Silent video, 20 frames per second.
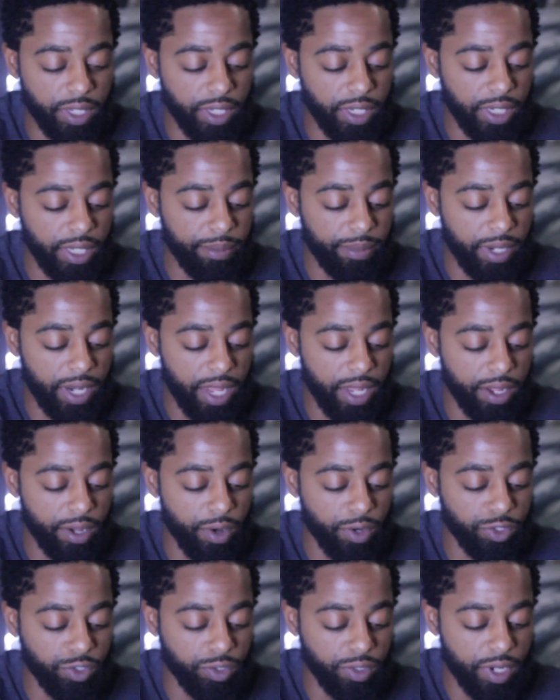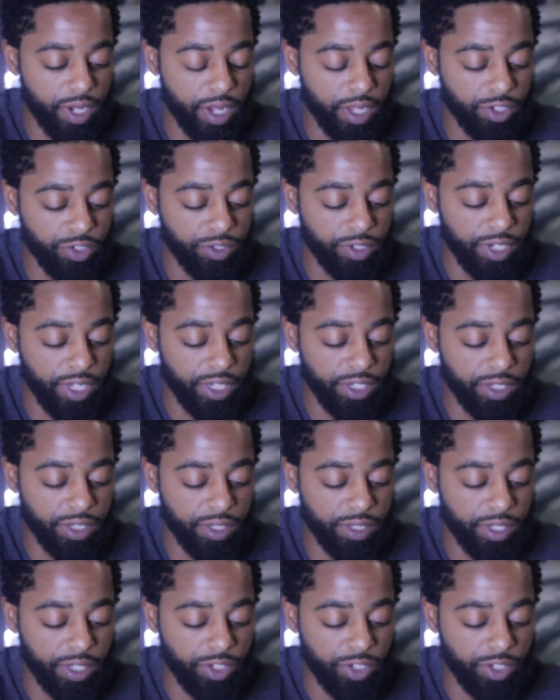eliminate cultural contradictions,